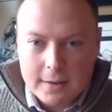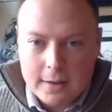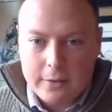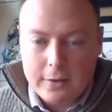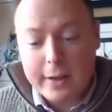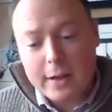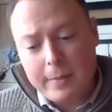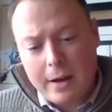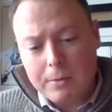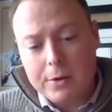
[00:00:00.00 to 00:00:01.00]
If you think
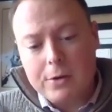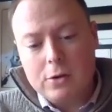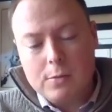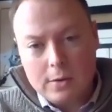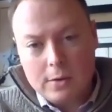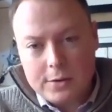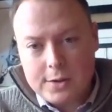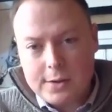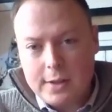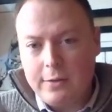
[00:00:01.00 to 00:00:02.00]
about
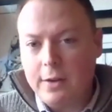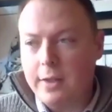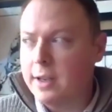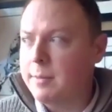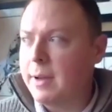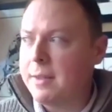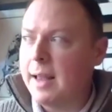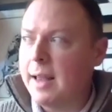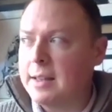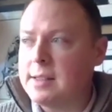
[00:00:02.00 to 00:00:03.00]
renewables, if you think about the
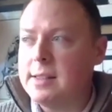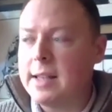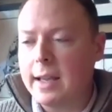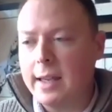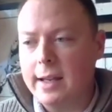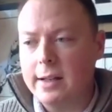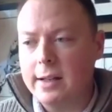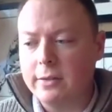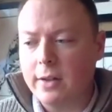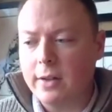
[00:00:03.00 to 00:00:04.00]
last decade
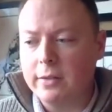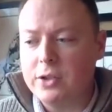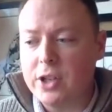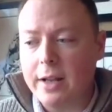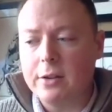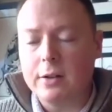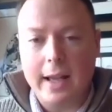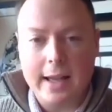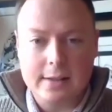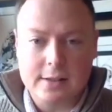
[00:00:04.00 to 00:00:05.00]
of gender
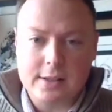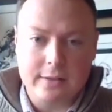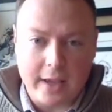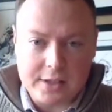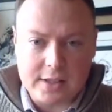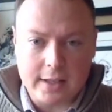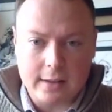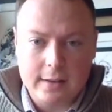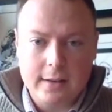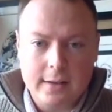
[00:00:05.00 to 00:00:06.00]
lens investing
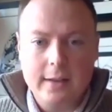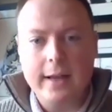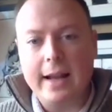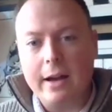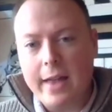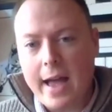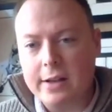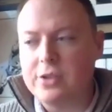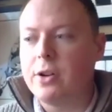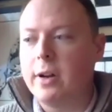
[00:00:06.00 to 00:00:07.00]
and how that
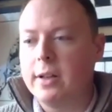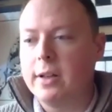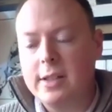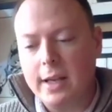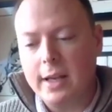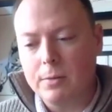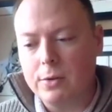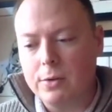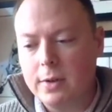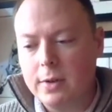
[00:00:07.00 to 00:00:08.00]
is starting to take
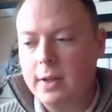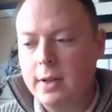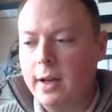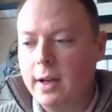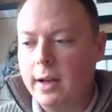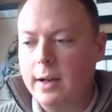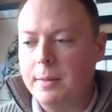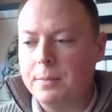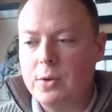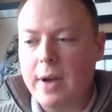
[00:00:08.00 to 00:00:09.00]
root,
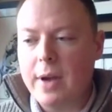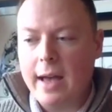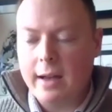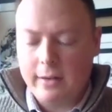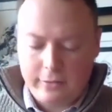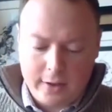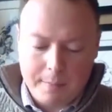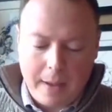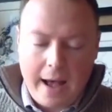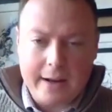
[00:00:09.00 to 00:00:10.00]
you have a
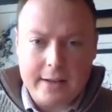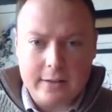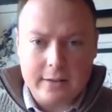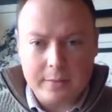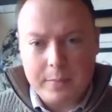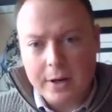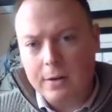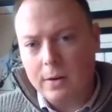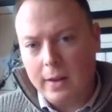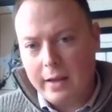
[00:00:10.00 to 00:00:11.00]
body of
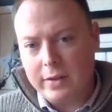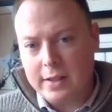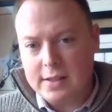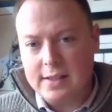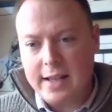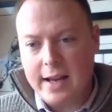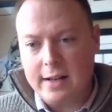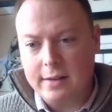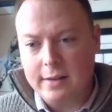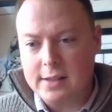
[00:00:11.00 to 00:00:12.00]
empirical evidence
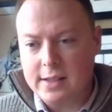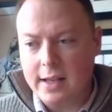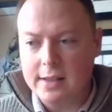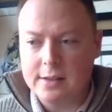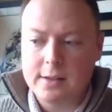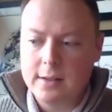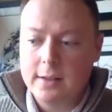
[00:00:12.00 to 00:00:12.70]
data that says